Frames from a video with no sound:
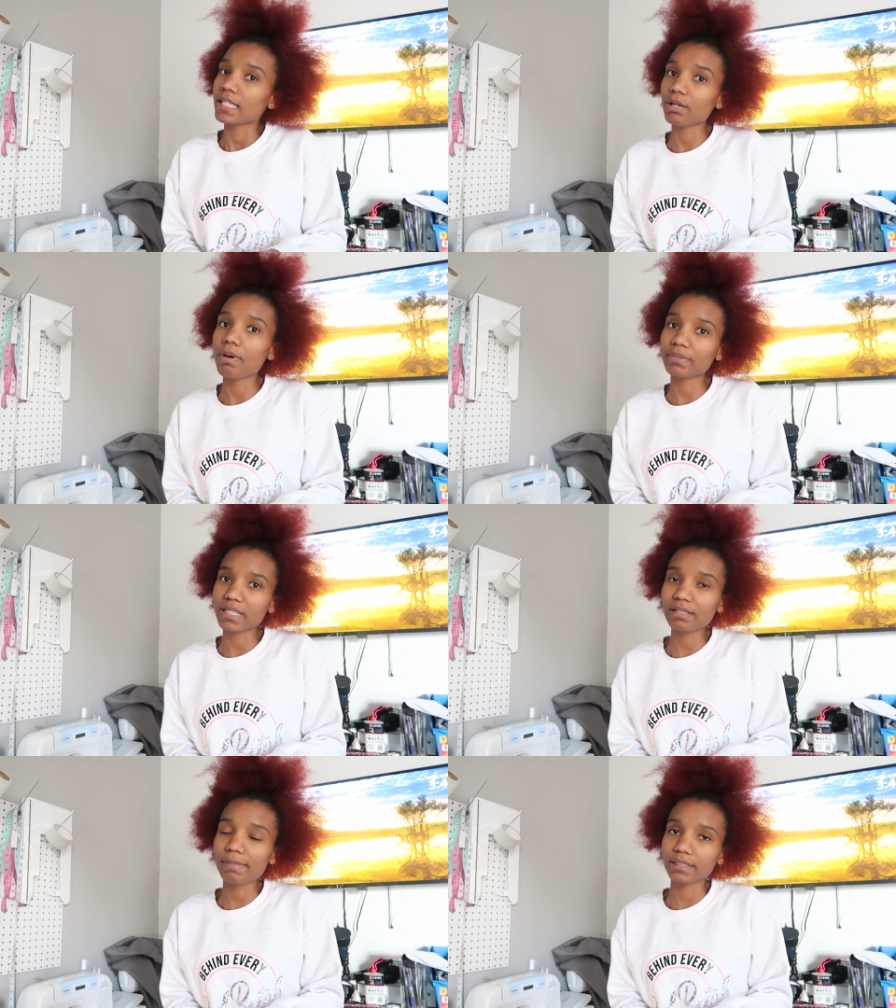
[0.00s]
So I'm
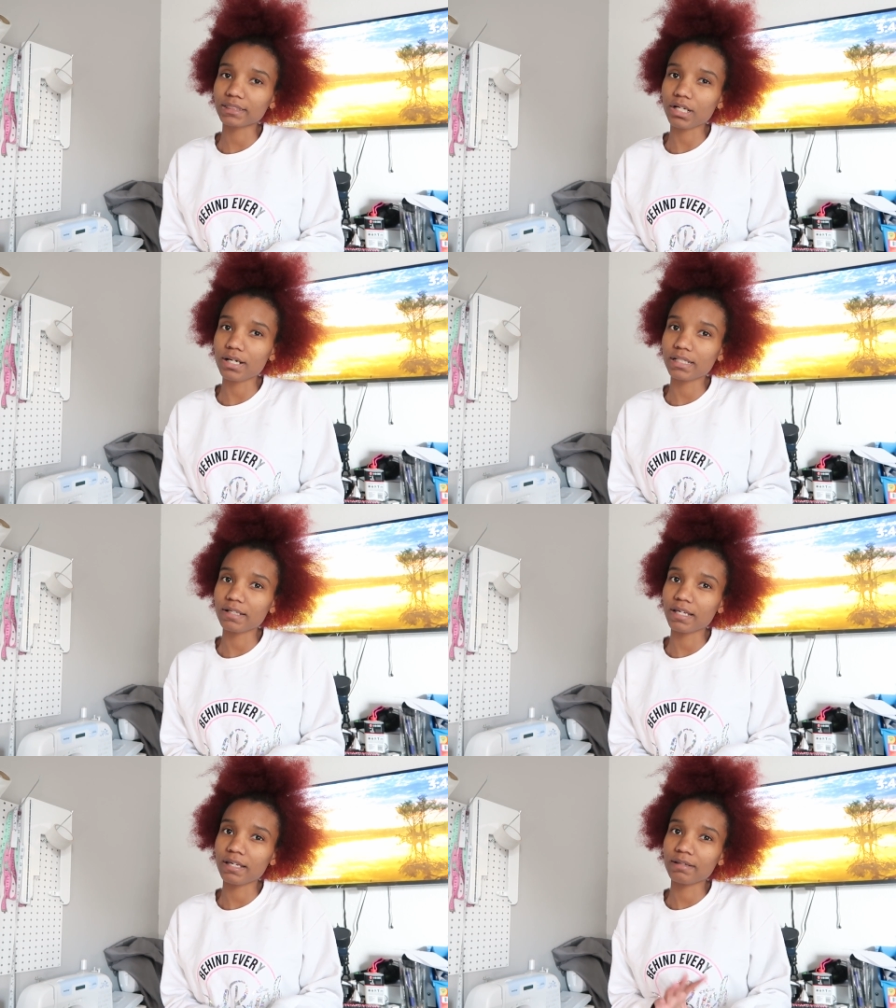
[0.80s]
thinking about starting
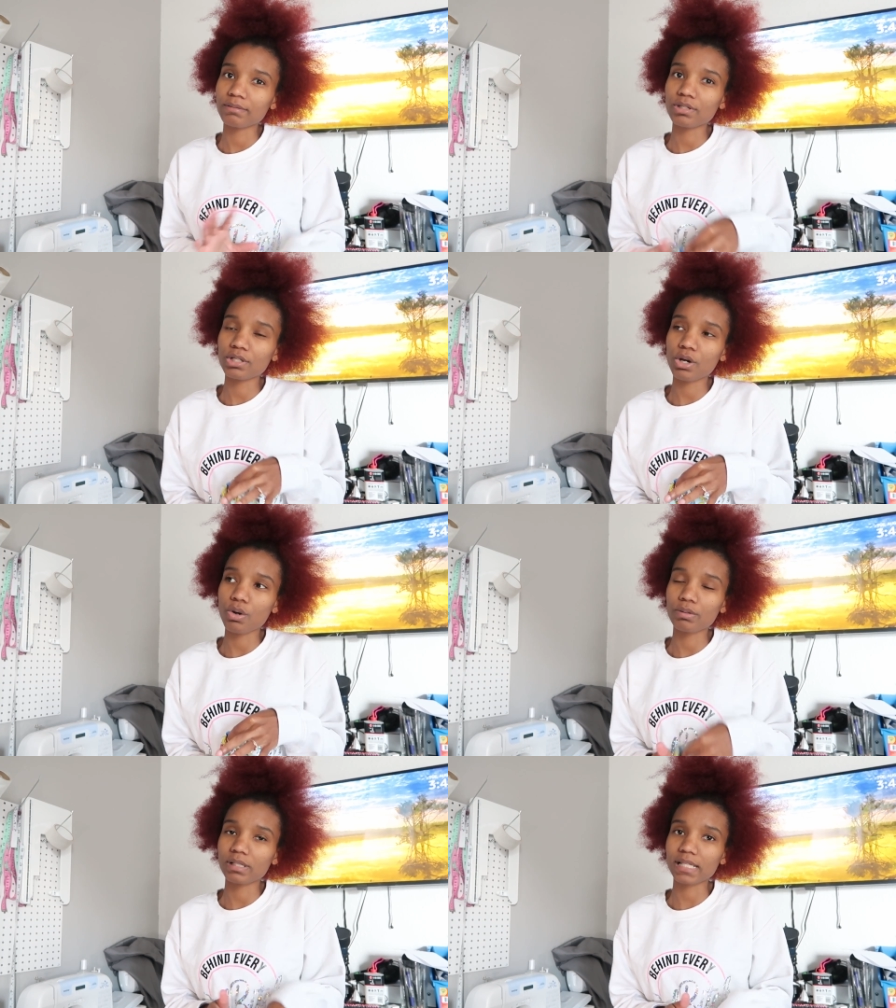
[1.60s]
a, you know,
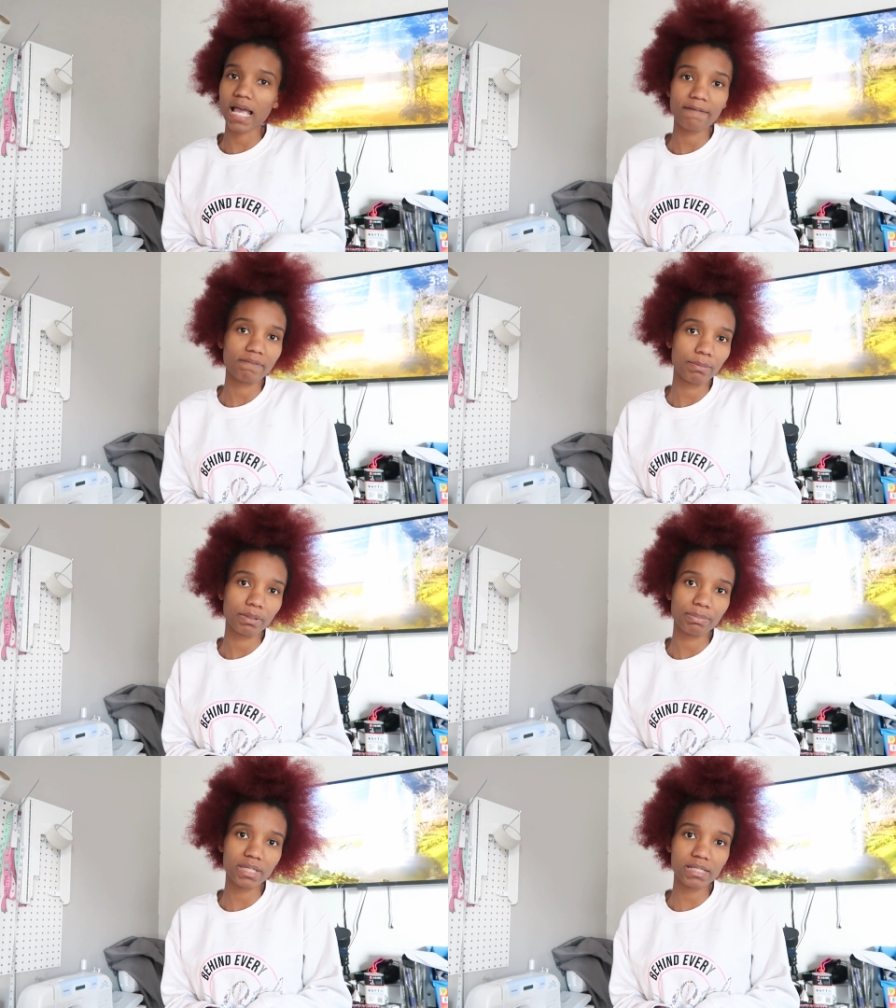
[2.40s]
on the side
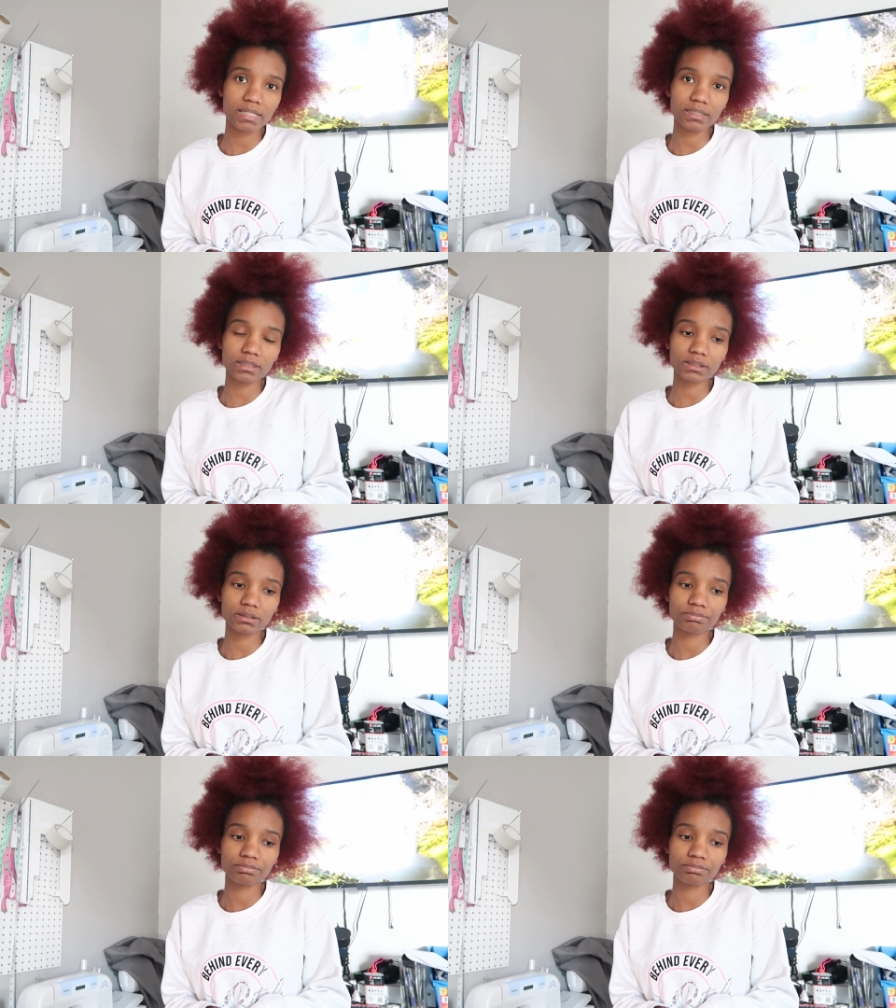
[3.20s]
fabric business.